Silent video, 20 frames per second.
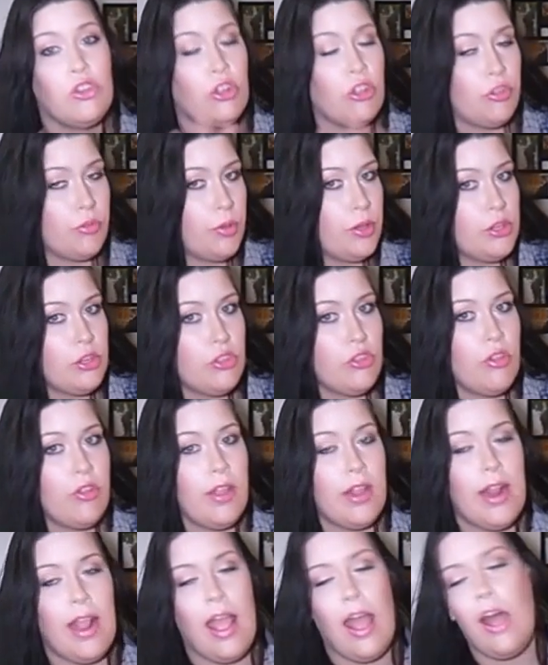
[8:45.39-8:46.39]
Just wanted to throw
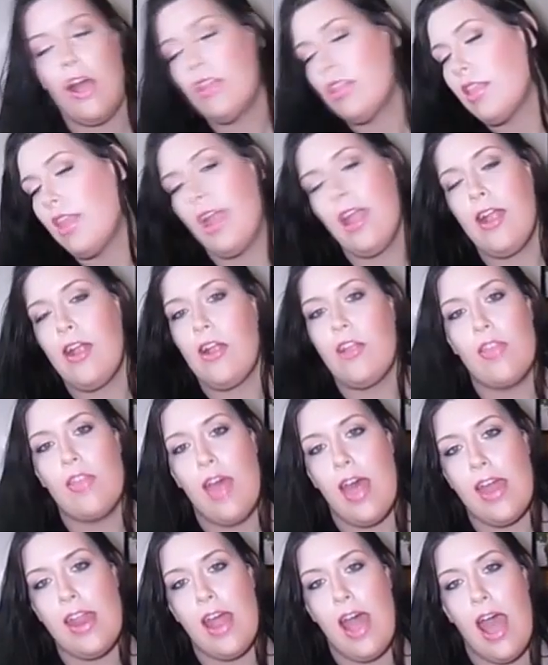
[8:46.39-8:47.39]
that out there
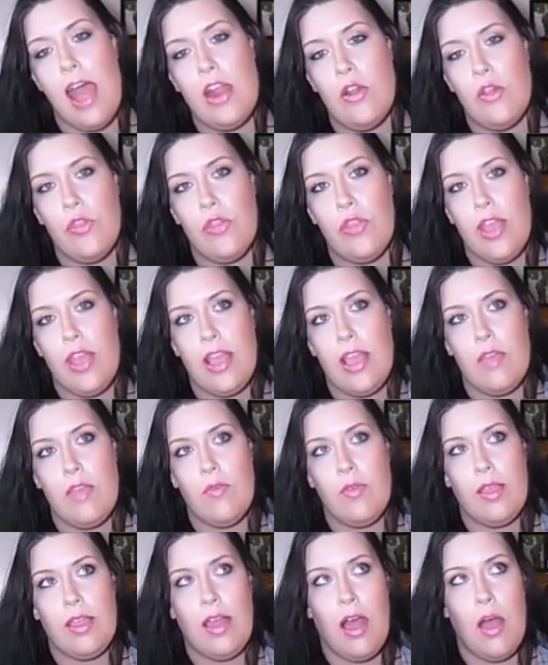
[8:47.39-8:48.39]
that I don't think
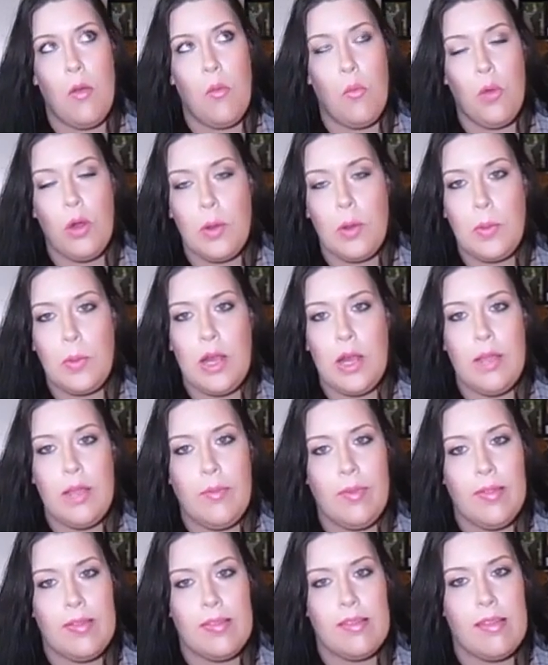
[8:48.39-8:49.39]
if it got warmer
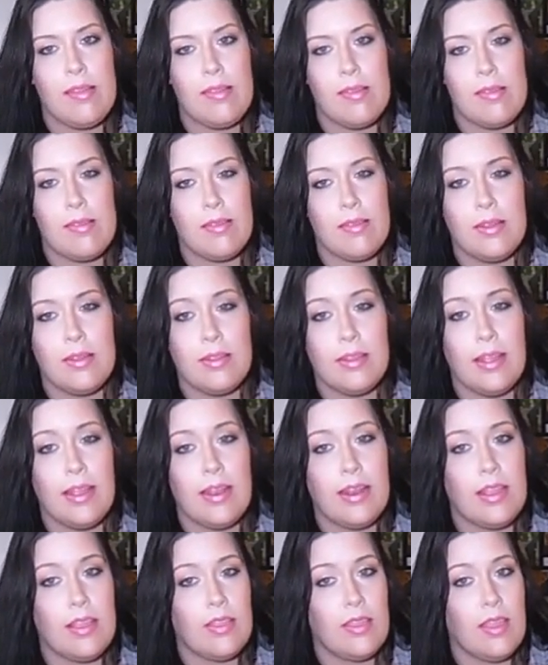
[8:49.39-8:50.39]
it was necessarily
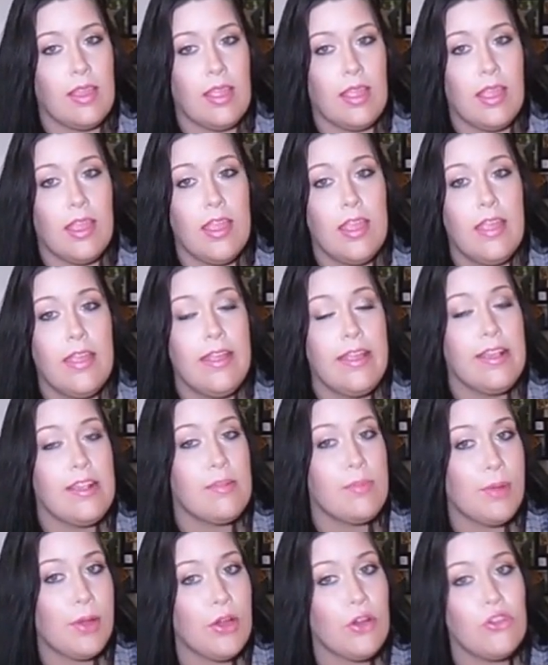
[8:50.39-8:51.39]
anything
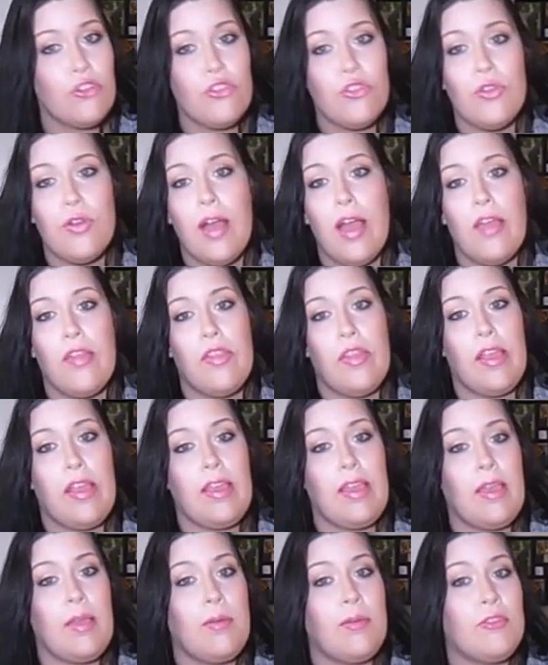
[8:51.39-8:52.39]
spiritual. I
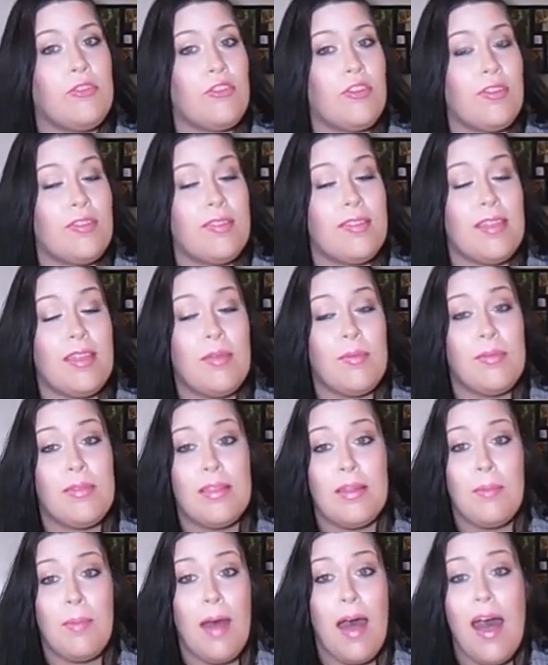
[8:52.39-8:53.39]
think it was just, it
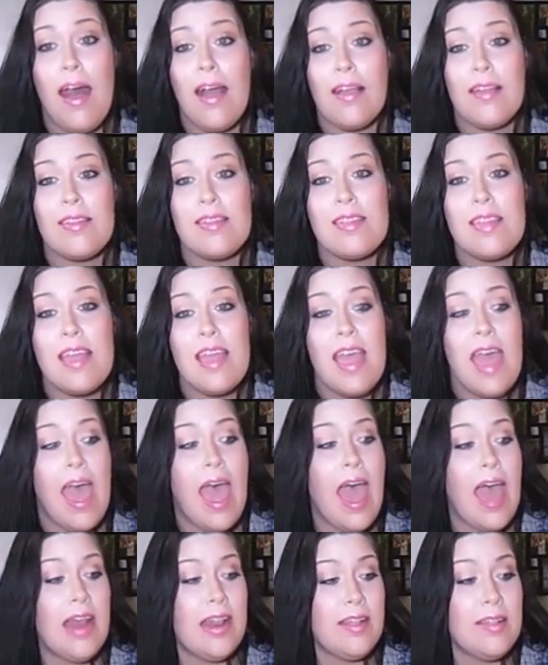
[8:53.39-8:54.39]
was in a box.
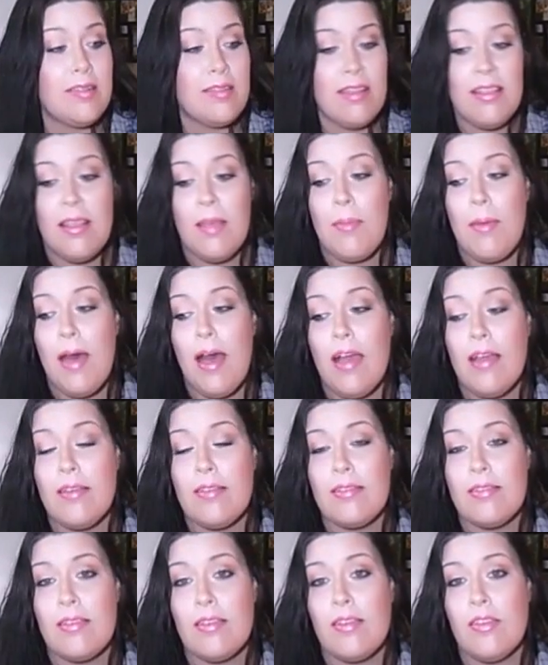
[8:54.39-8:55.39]
And inside that
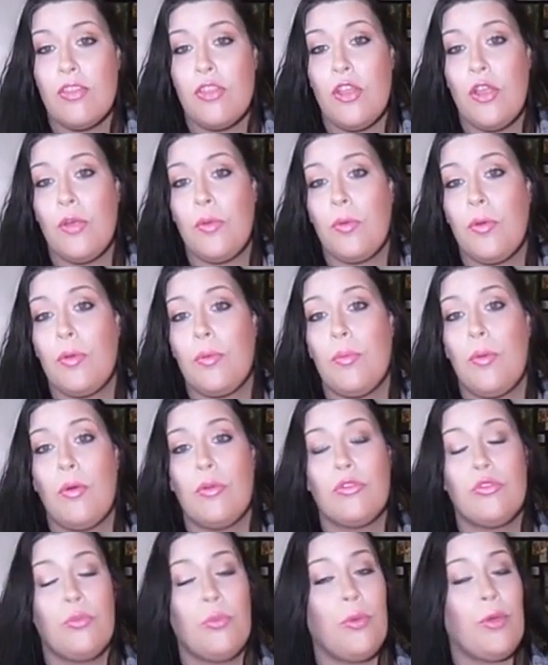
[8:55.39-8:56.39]
box there were
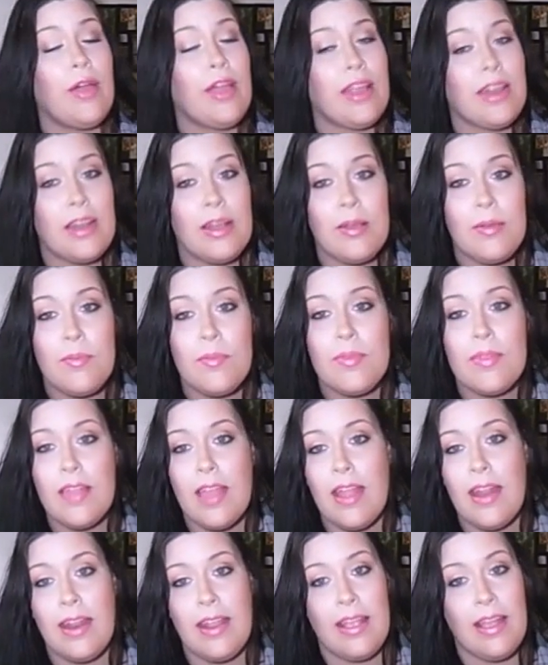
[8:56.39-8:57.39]
multiple
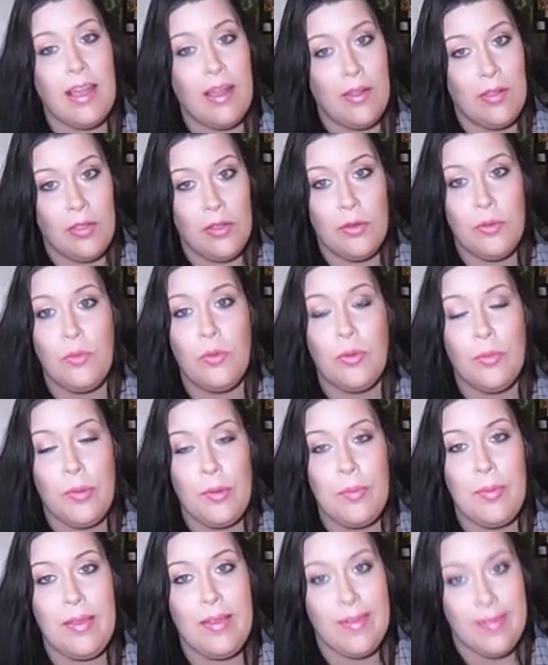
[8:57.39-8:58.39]
items and it got a little
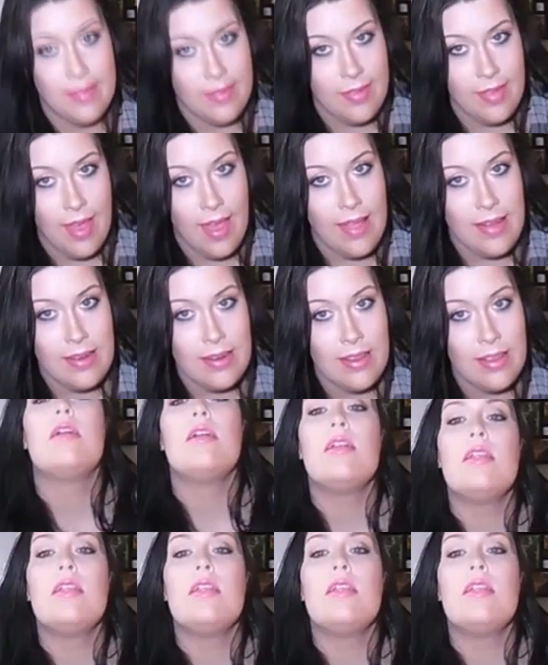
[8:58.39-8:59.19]
warmer because of that.